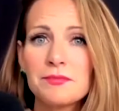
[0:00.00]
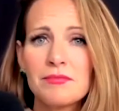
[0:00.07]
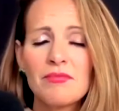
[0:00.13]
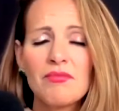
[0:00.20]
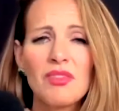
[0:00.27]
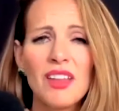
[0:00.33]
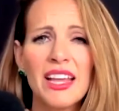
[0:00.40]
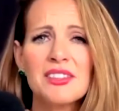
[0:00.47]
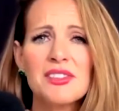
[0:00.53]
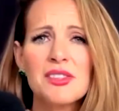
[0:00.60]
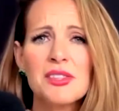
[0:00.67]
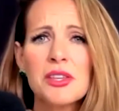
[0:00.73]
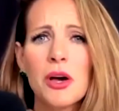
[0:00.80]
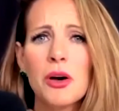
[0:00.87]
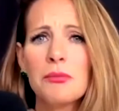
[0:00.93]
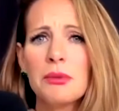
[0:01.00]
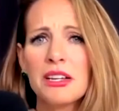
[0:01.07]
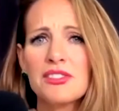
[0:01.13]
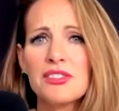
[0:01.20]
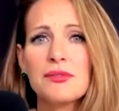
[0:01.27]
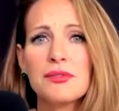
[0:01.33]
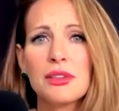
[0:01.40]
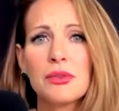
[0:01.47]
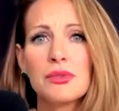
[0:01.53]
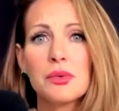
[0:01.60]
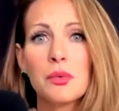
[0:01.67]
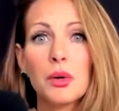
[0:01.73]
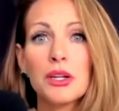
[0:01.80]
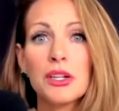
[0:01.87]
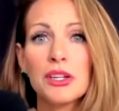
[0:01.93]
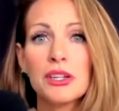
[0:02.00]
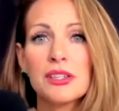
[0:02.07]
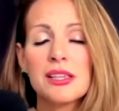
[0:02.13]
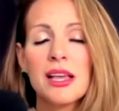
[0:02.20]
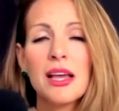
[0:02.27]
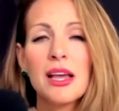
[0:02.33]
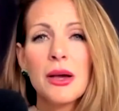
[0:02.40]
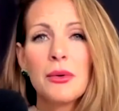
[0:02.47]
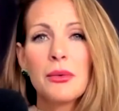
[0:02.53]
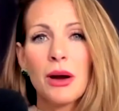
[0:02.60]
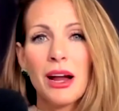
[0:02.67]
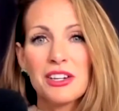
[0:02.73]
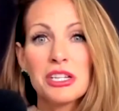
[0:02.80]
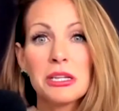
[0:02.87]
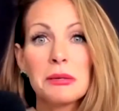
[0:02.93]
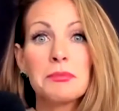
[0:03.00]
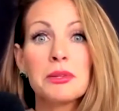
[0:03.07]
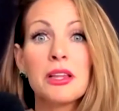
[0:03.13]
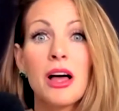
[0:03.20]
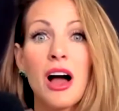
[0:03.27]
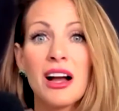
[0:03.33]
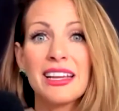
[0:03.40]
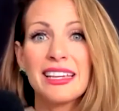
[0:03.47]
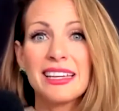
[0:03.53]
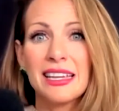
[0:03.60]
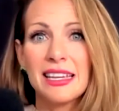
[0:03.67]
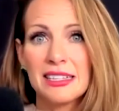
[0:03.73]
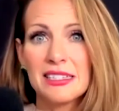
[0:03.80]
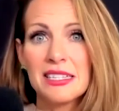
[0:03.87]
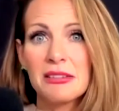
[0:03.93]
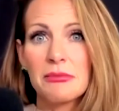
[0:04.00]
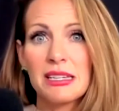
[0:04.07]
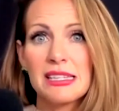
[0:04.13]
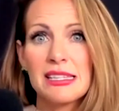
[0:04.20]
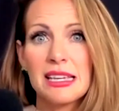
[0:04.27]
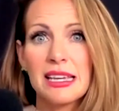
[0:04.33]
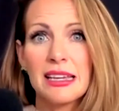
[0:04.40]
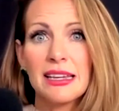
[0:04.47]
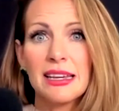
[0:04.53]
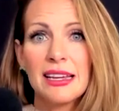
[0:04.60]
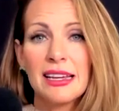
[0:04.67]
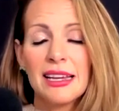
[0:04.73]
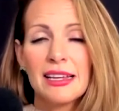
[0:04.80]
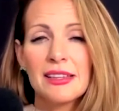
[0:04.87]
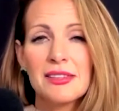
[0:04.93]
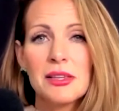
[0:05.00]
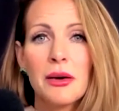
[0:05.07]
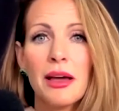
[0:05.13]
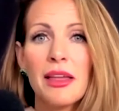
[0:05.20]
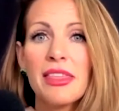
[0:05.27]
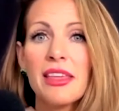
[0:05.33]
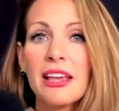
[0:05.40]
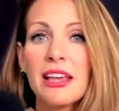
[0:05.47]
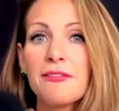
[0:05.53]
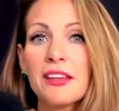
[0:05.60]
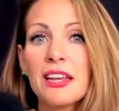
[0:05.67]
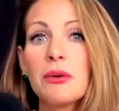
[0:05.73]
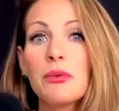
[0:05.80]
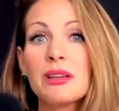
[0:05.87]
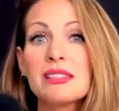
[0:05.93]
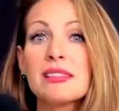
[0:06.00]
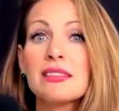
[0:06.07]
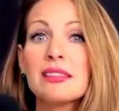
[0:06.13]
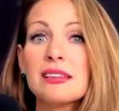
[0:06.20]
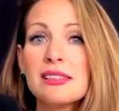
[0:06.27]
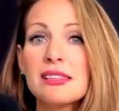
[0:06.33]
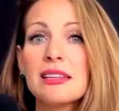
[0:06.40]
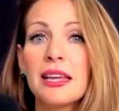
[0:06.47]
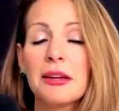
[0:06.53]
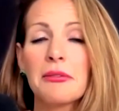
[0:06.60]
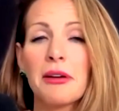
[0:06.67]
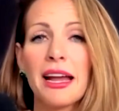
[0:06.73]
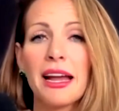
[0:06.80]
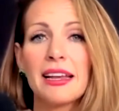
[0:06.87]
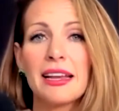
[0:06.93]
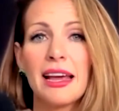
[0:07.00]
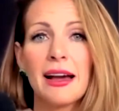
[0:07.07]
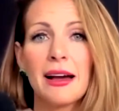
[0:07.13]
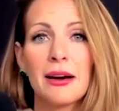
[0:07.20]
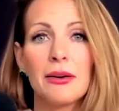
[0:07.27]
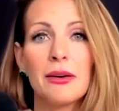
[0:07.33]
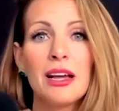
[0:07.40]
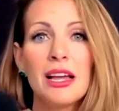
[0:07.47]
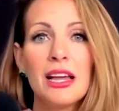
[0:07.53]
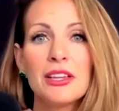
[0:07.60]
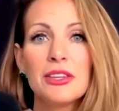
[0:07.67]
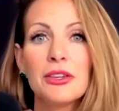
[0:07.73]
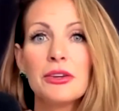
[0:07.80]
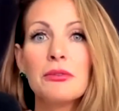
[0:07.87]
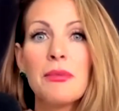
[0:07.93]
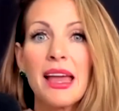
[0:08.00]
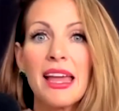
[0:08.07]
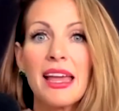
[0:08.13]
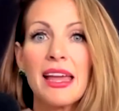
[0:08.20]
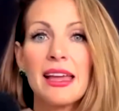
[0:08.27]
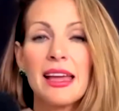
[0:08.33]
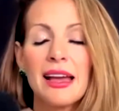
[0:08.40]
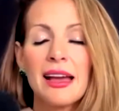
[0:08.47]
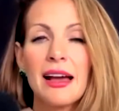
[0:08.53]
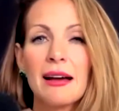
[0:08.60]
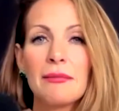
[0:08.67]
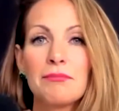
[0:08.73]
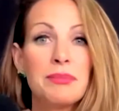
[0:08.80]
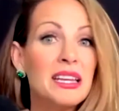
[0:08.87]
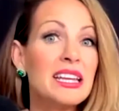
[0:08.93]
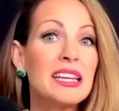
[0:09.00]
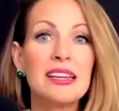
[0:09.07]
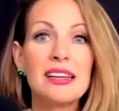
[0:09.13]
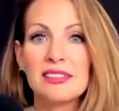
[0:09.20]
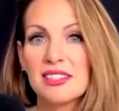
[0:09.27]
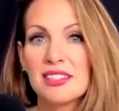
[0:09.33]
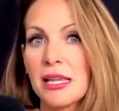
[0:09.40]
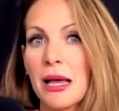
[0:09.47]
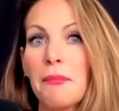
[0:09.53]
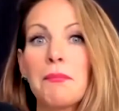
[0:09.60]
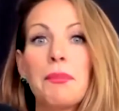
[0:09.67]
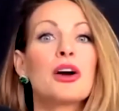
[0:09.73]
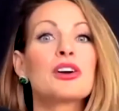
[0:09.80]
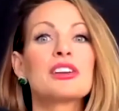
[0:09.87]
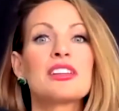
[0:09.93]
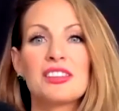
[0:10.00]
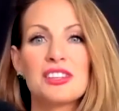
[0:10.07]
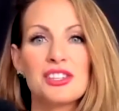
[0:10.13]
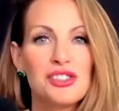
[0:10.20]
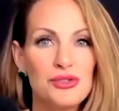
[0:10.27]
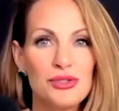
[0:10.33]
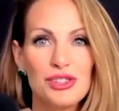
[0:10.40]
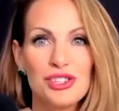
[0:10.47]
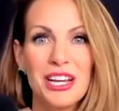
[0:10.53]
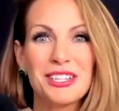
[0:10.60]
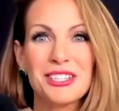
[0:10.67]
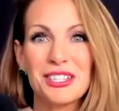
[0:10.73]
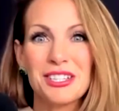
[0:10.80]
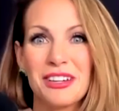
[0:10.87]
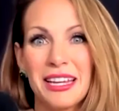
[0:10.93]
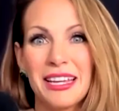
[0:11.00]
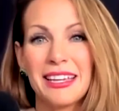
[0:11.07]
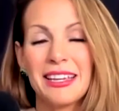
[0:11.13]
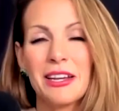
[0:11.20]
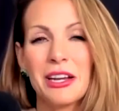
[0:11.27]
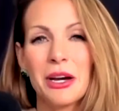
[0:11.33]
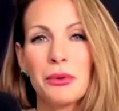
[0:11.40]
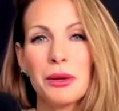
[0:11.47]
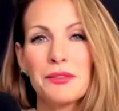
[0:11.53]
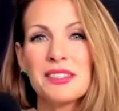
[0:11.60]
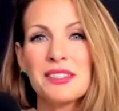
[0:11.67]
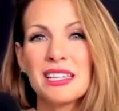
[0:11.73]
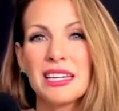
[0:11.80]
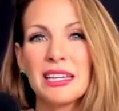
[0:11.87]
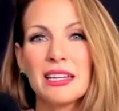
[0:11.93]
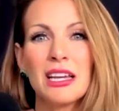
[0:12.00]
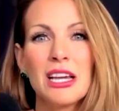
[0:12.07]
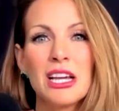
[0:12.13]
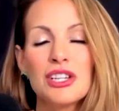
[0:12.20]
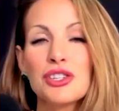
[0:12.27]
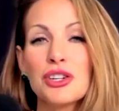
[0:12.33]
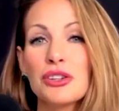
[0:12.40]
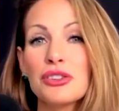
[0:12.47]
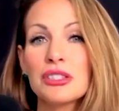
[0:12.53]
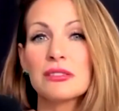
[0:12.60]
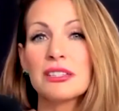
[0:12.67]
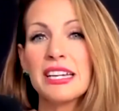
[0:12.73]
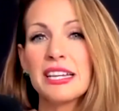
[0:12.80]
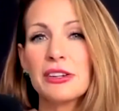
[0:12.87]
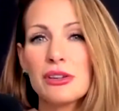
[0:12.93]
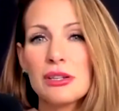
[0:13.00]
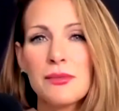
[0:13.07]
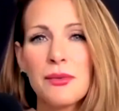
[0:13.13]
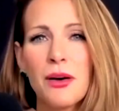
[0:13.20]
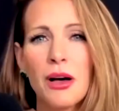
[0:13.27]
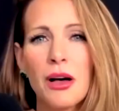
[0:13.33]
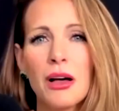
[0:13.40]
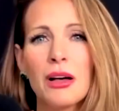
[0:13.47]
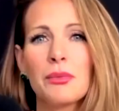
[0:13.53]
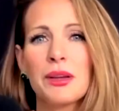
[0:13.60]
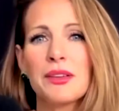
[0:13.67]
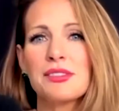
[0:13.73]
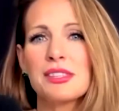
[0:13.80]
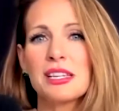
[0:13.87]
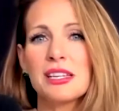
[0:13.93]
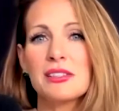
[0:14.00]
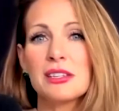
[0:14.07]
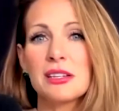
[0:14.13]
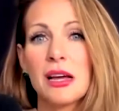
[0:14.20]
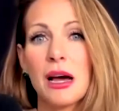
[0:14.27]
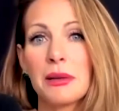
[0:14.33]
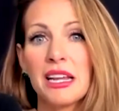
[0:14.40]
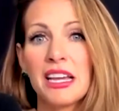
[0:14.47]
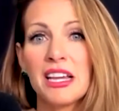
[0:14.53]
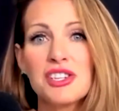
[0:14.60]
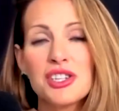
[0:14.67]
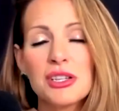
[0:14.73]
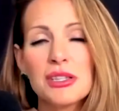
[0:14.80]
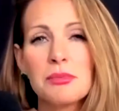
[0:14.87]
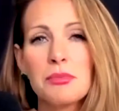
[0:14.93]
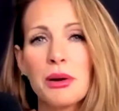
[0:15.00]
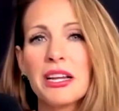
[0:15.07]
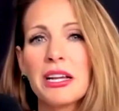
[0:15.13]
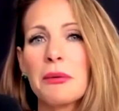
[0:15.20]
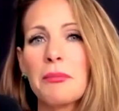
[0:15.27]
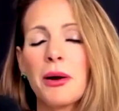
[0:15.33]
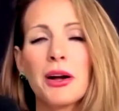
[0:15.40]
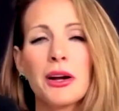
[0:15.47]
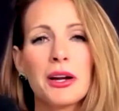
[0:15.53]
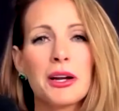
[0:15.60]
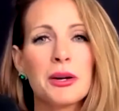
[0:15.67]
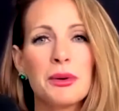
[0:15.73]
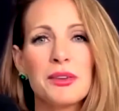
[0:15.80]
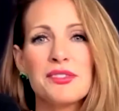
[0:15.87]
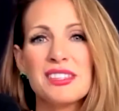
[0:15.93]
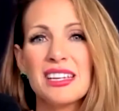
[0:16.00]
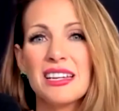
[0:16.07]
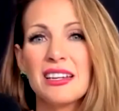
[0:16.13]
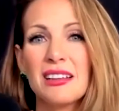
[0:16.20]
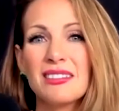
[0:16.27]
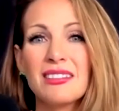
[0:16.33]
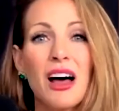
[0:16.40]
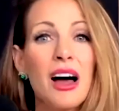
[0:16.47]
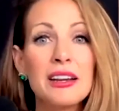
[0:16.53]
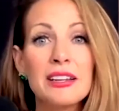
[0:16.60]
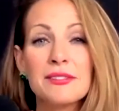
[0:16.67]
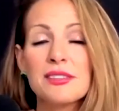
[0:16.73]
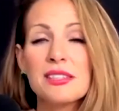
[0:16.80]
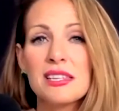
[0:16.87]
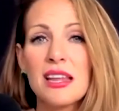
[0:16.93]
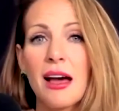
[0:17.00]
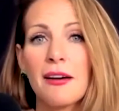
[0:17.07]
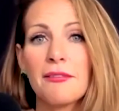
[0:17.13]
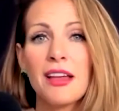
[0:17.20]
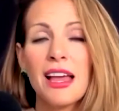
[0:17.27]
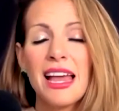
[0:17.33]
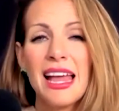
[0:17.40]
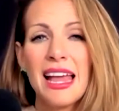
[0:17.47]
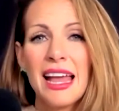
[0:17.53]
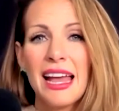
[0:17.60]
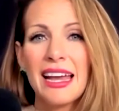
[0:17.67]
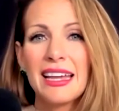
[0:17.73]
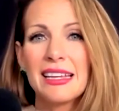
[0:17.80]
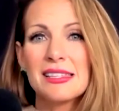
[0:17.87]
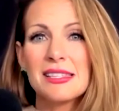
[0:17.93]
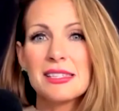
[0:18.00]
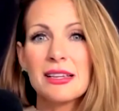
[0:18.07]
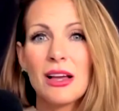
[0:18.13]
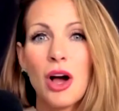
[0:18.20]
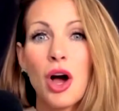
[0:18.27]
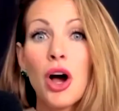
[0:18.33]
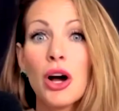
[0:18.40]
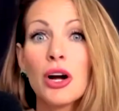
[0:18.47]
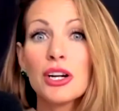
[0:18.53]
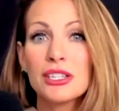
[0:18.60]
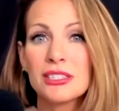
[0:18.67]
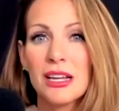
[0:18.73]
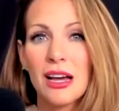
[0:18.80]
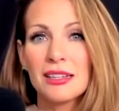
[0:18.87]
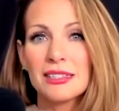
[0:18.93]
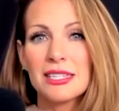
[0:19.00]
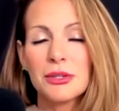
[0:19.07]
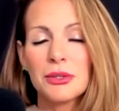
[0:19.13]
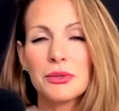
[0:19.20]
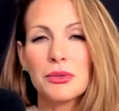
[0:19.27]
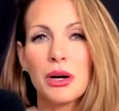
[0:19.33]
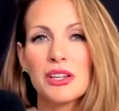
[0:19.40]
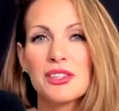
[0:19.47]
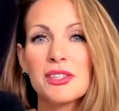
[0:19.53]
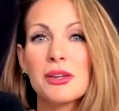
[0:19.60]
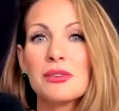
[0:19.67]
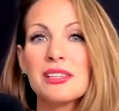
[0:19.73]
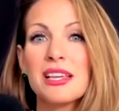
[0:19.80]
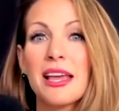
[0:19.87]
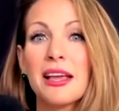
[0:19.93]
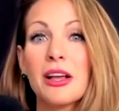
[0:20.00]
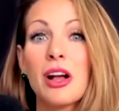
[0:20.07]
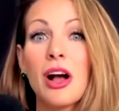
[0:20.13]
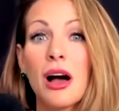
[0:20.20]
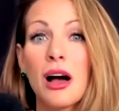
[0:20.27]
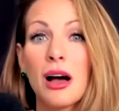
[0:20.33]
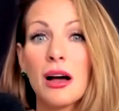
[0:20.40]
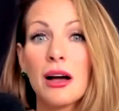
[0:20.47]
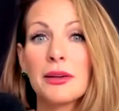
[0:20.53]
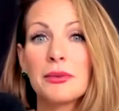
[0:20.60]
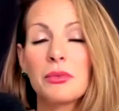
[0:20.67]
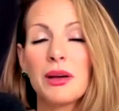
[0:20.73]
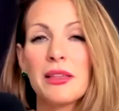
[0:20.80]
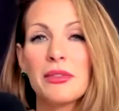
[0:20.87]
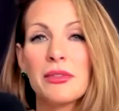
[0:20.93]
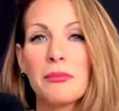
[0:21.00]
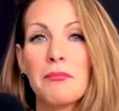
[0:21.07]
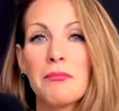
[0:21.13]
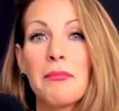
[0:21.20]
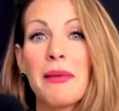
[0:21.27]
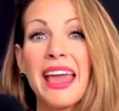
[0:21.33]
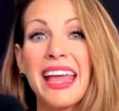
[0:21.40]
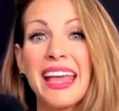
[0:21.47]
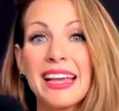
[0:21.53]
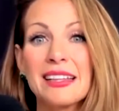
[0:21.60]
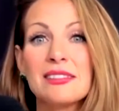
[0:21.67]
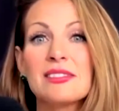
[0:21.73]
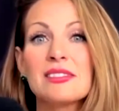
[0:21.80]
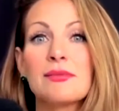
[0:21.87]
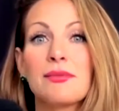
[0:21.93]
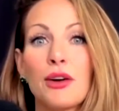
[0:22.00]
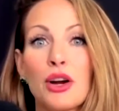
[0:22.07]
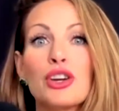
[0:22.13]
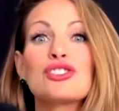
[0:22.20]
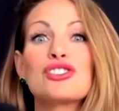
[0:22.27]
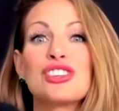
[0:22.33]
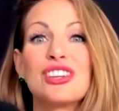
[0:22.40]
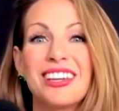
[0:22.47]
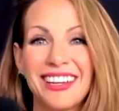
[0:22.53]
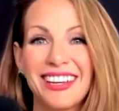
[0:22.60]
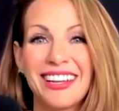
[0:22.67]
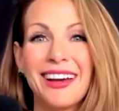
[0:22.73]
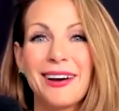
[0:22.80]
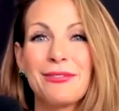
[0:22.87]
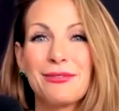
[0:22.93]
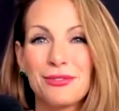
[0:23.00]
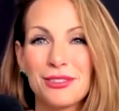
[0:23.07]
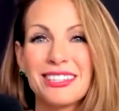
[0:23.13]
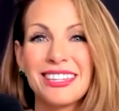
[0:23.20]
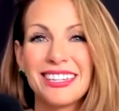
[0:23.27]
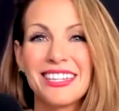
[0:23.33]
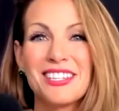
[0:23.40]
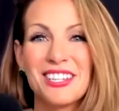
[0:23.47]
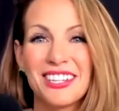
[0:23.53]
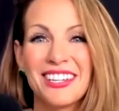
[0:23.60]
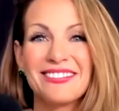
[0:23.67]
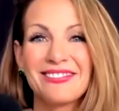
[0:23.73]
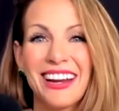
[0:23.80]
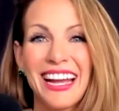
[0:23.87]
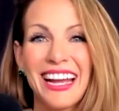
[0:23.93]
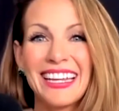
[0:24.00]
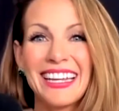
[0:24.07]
Yeah. And so much of those works were actually blocking intimacy. And so I think if anyone's listening right now, you may be in some part of trajectory. We've seen church leaders fall. We've seen denominations break apart. We've seen a lot of stuff. And it's hard not to associate God with man's version of religion, right?